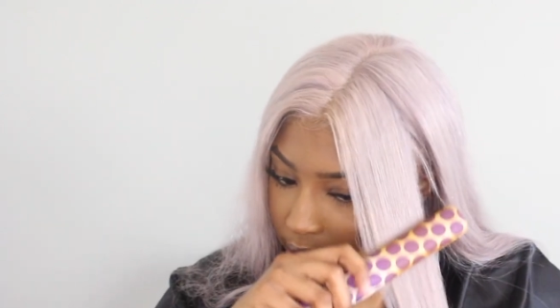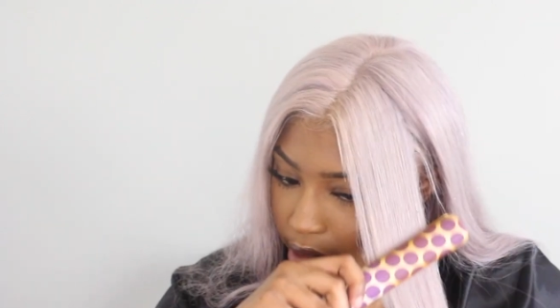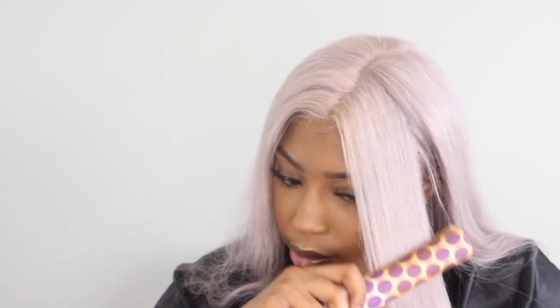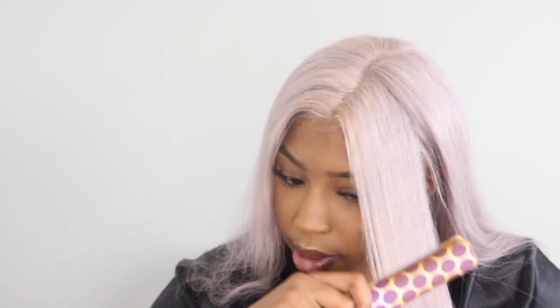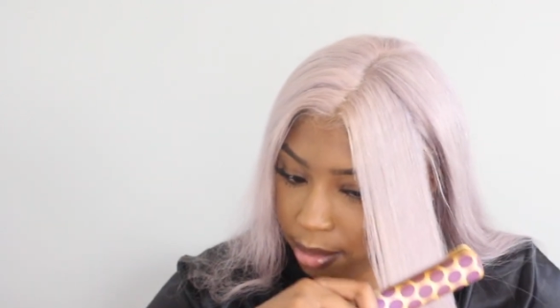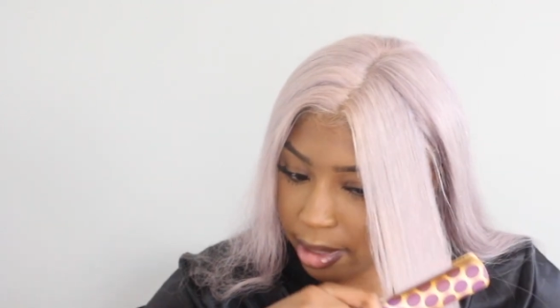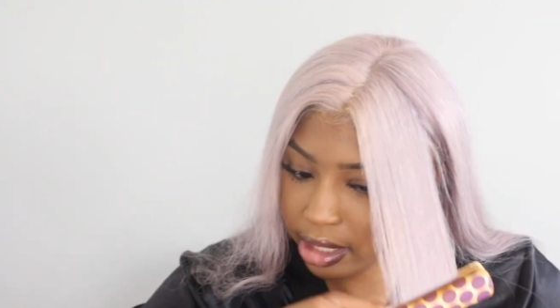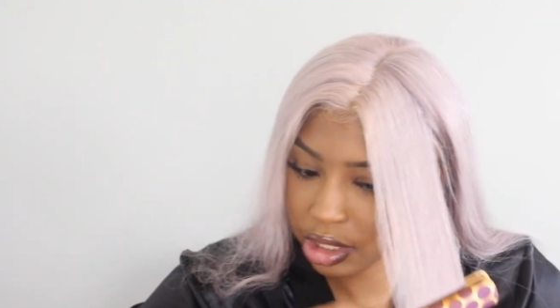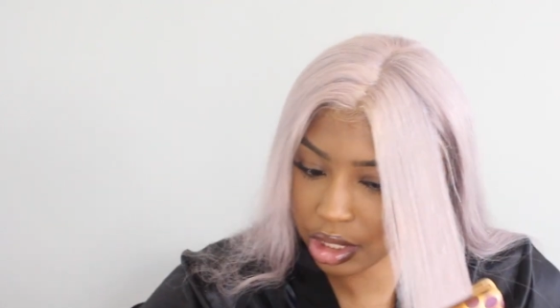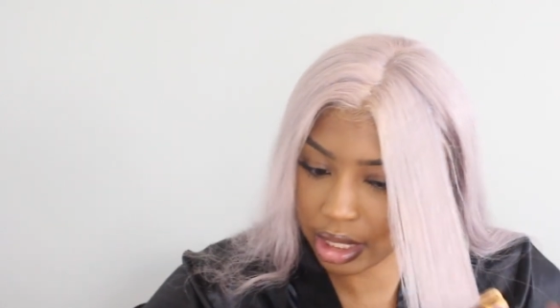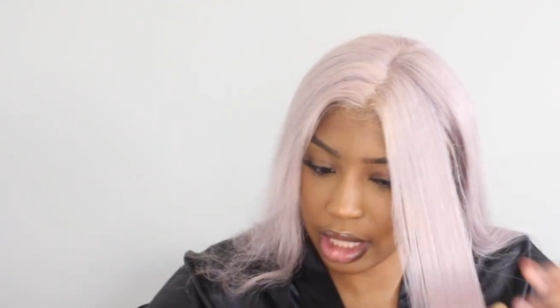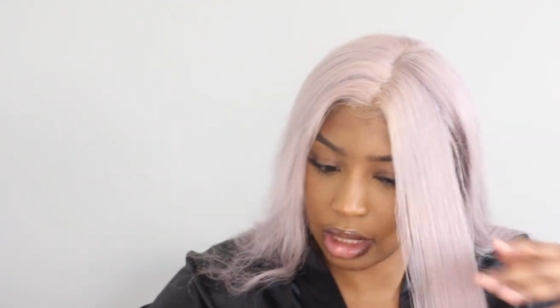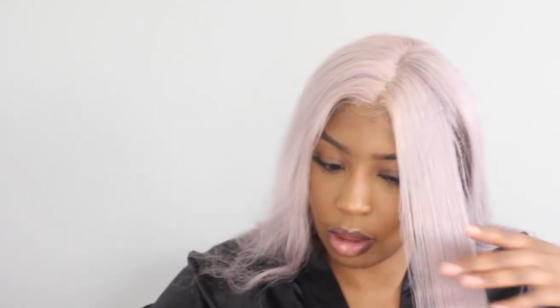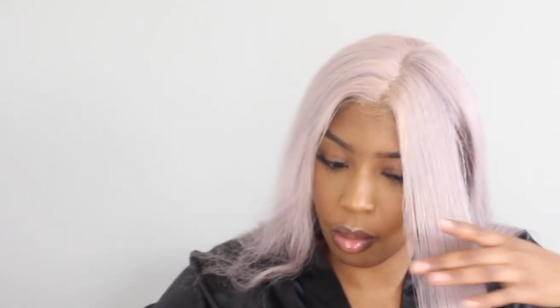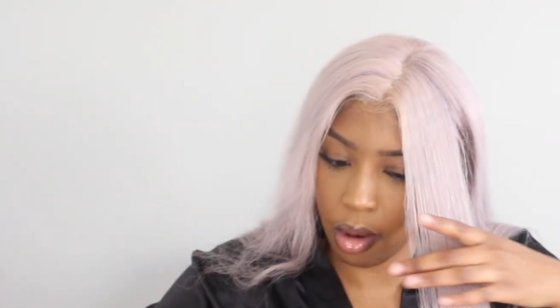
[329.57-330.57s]
So you want to make sure
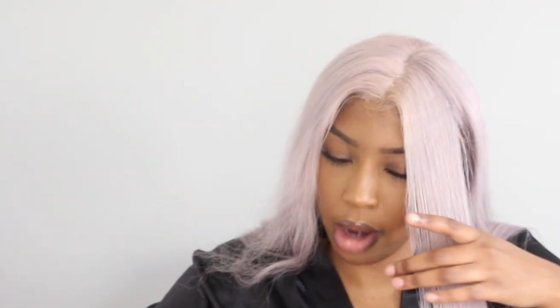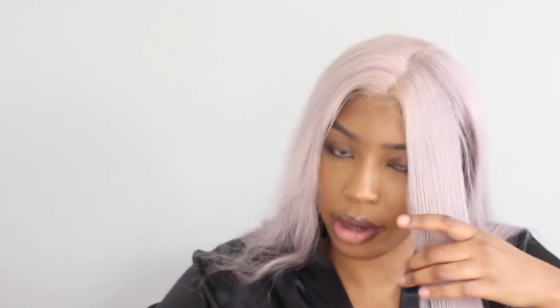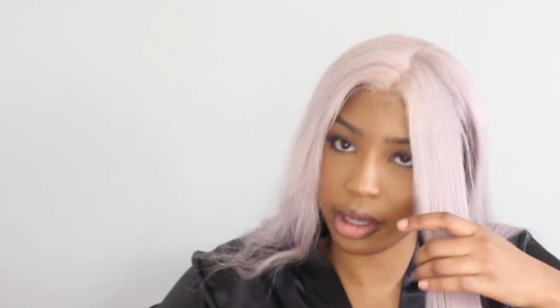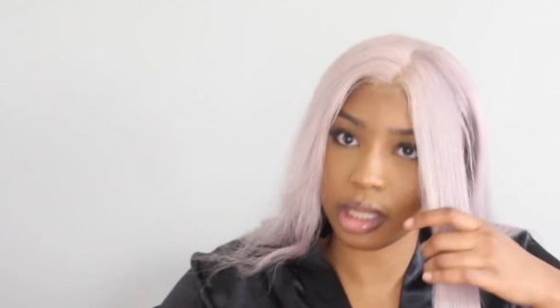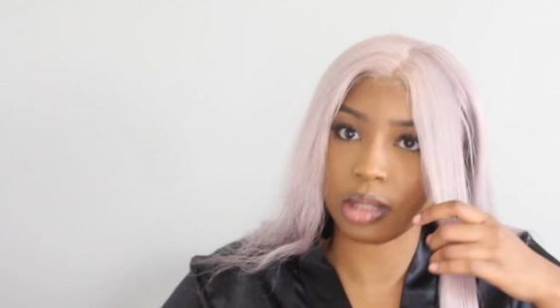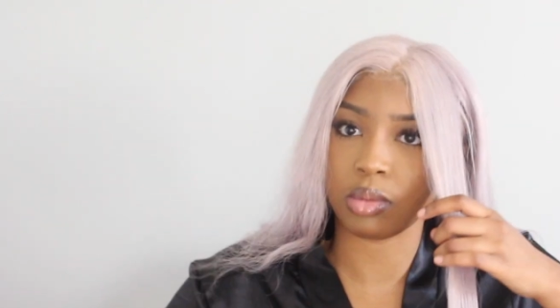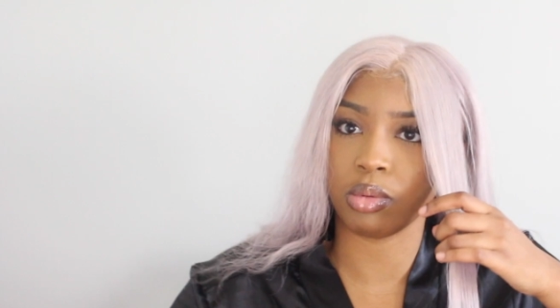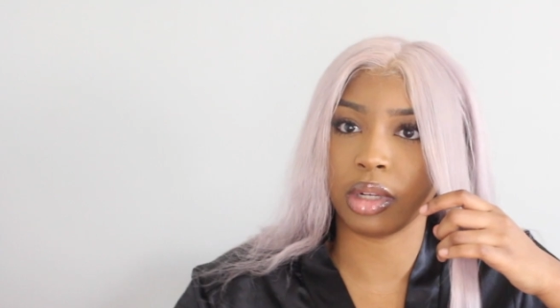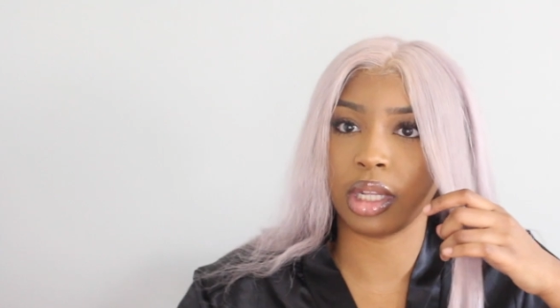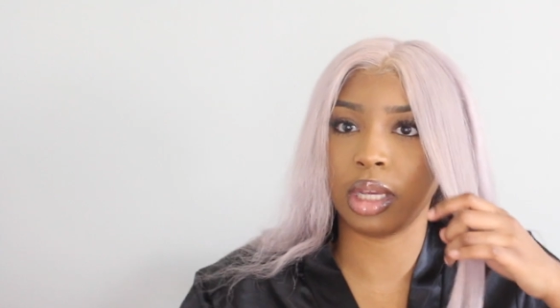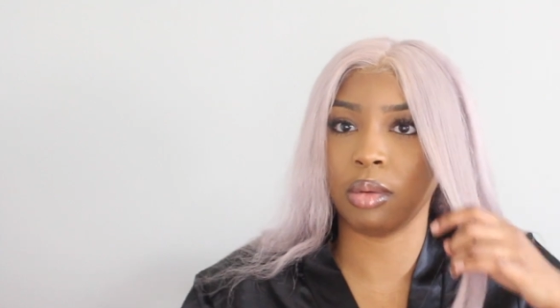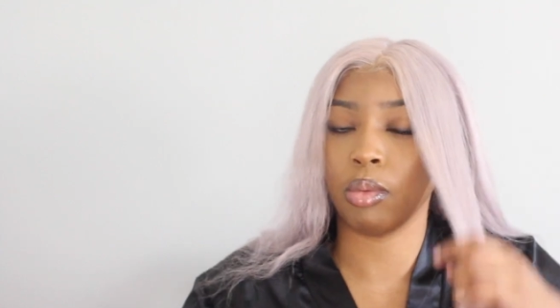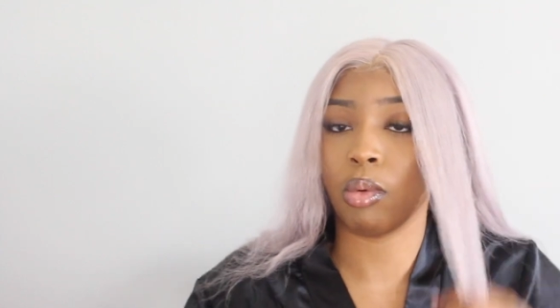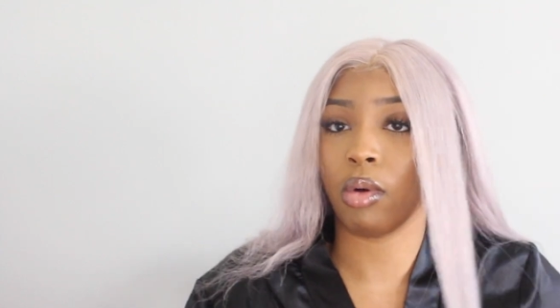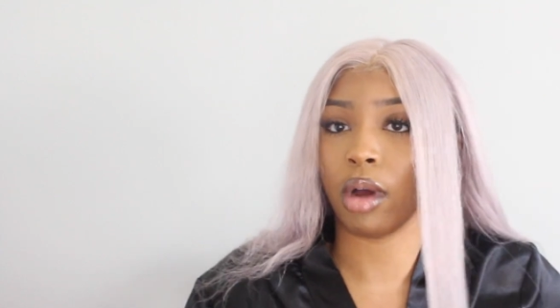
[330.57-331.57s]
that the water is
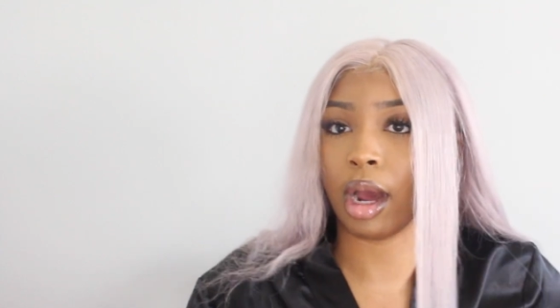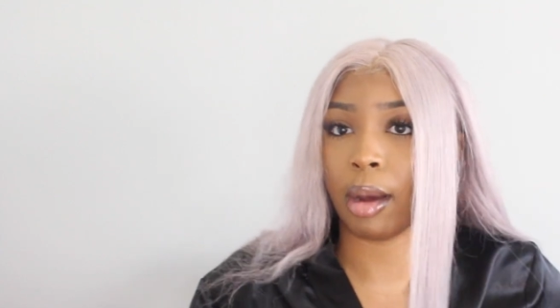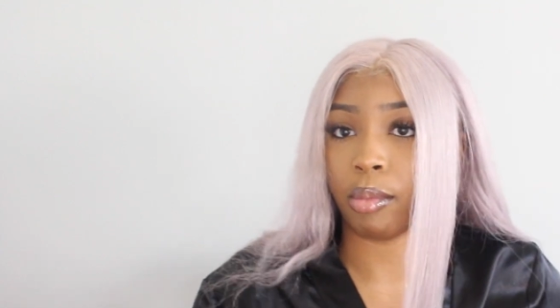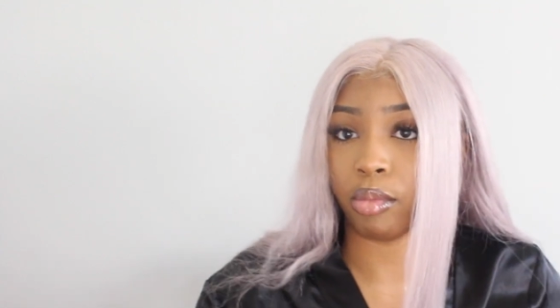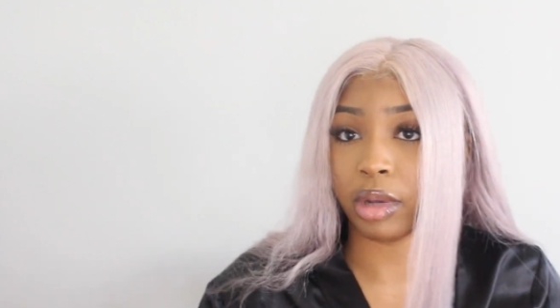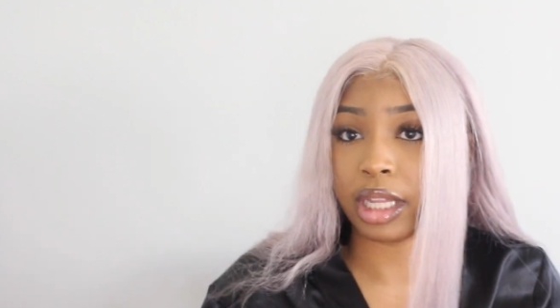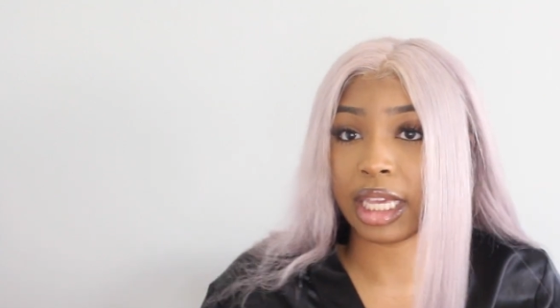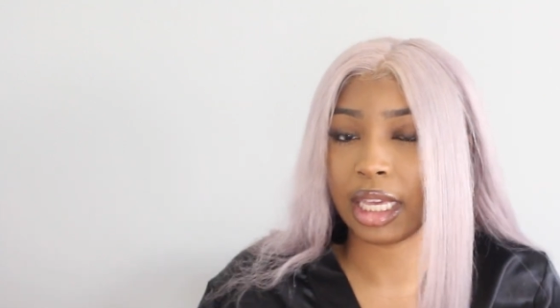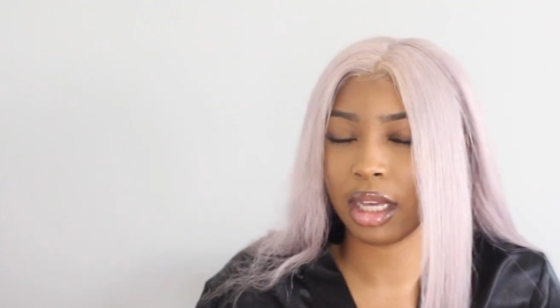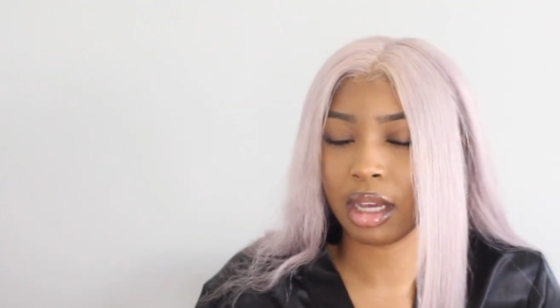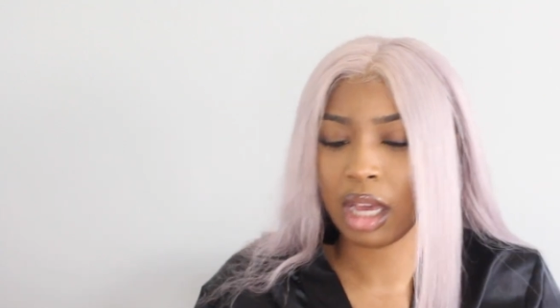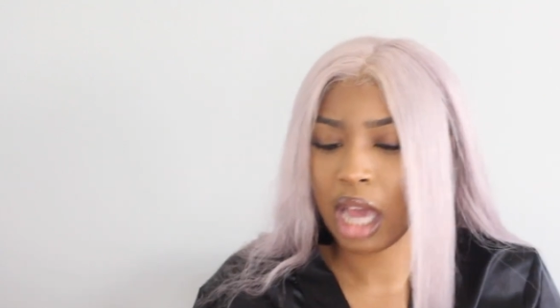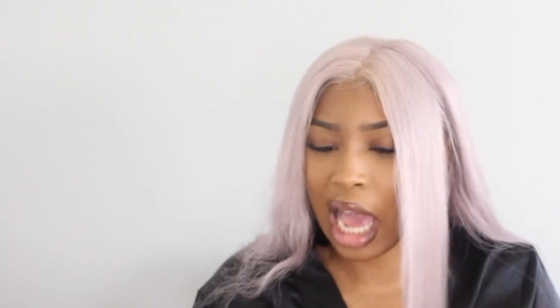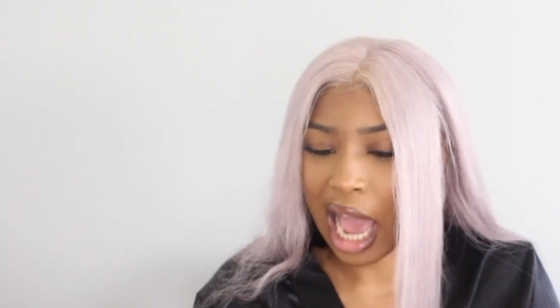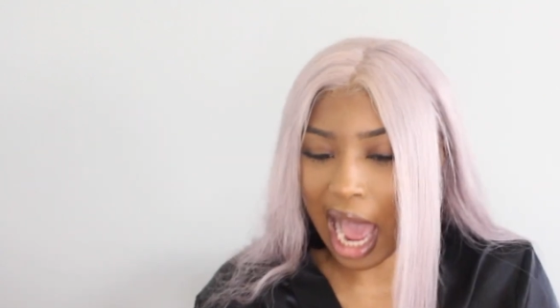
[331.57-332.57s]
really warm, really
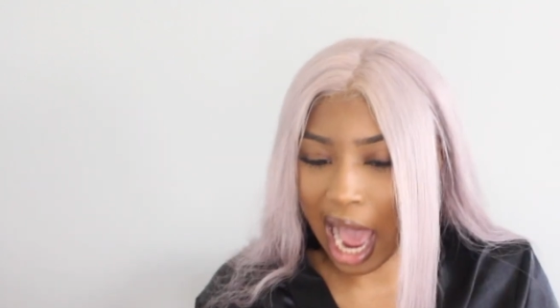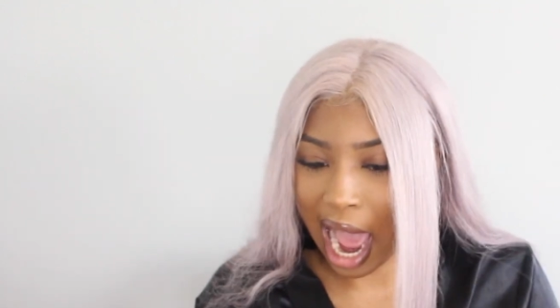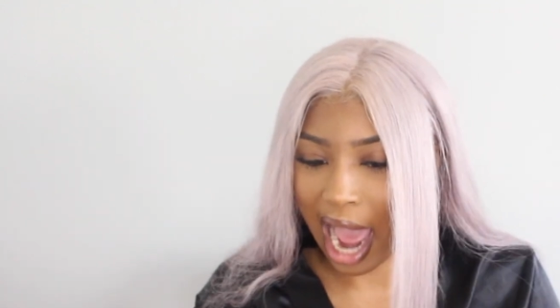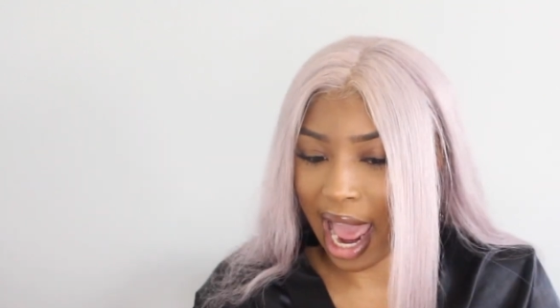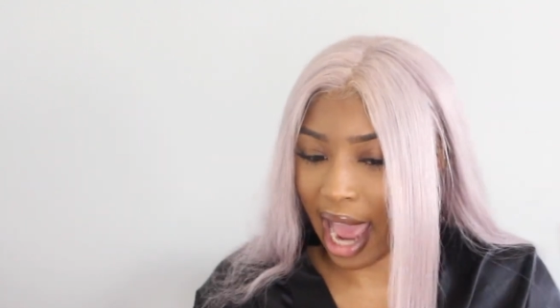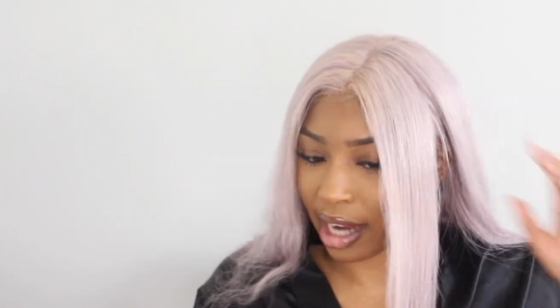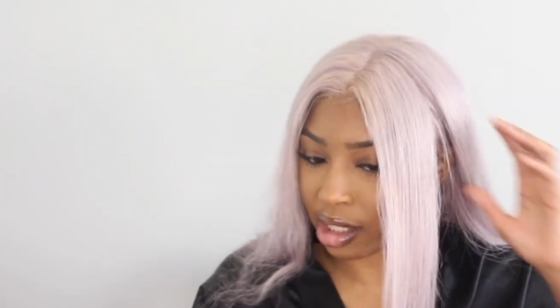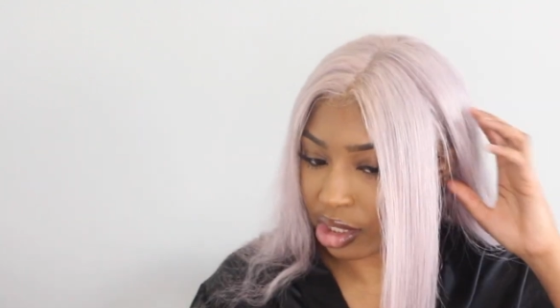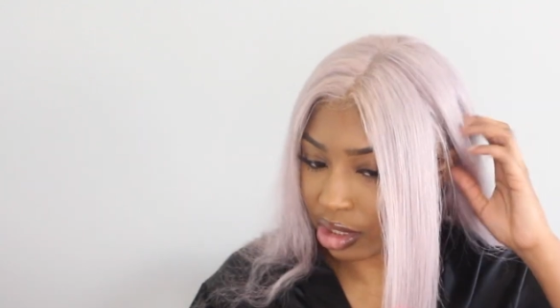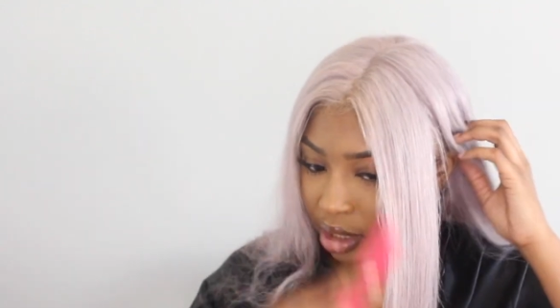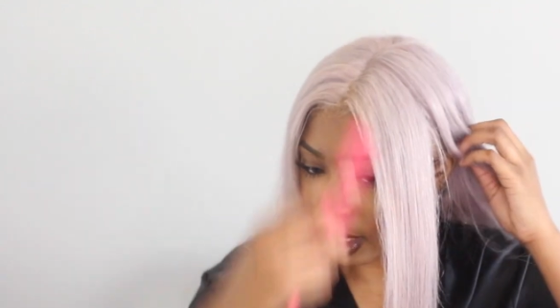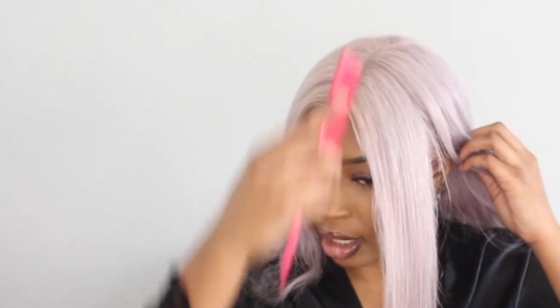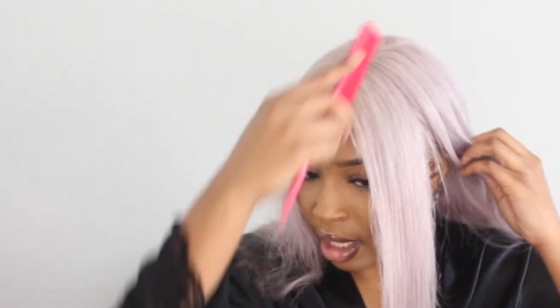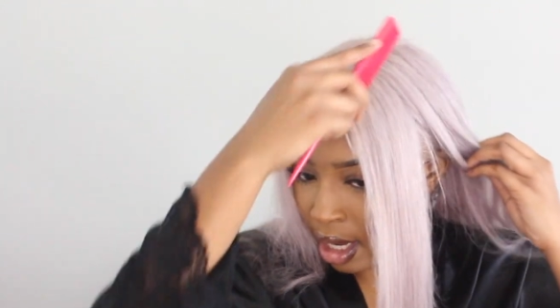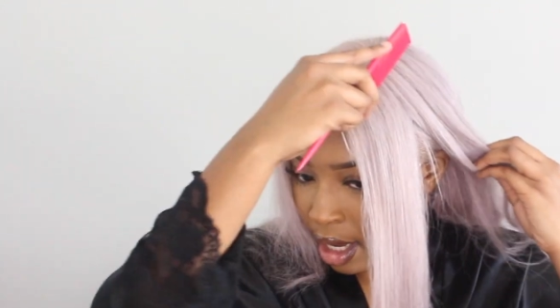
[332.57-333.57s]
hot
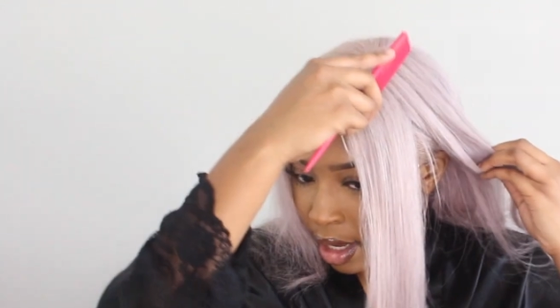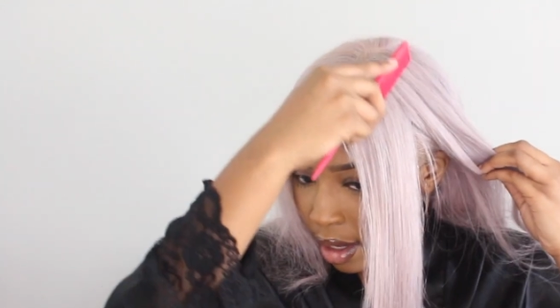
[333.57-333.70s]
actually.